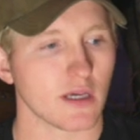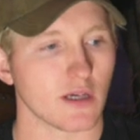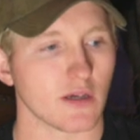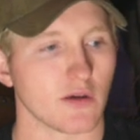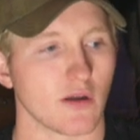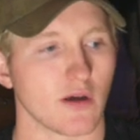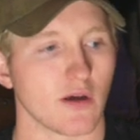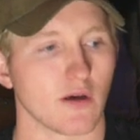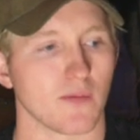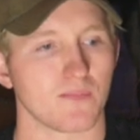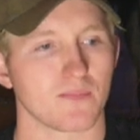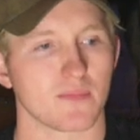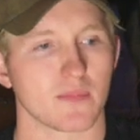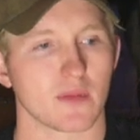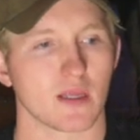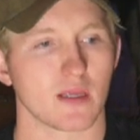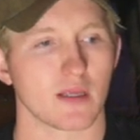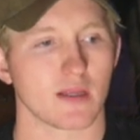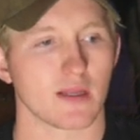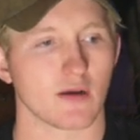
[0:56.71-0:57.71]
You know,
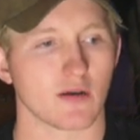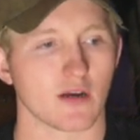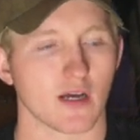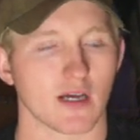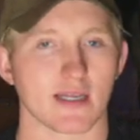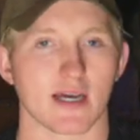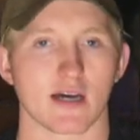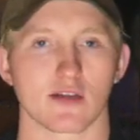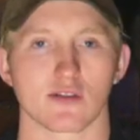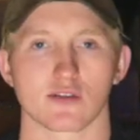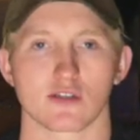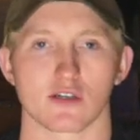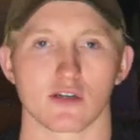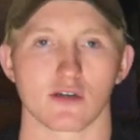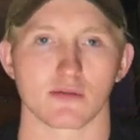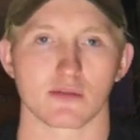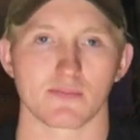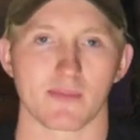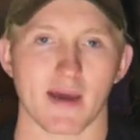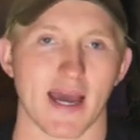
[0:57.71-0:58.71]
they'll cut down
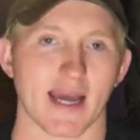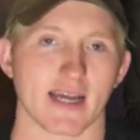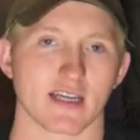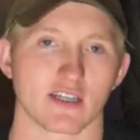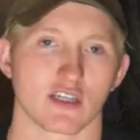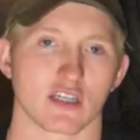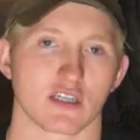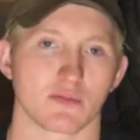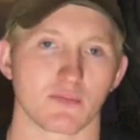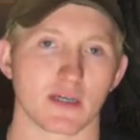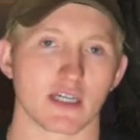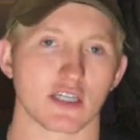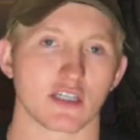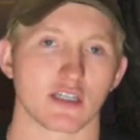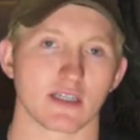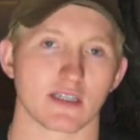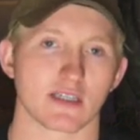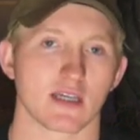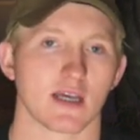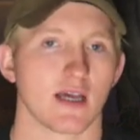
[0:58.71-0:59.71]
certain packages,
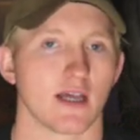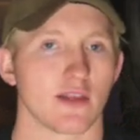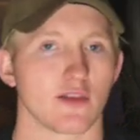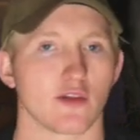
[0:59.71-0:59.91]
species.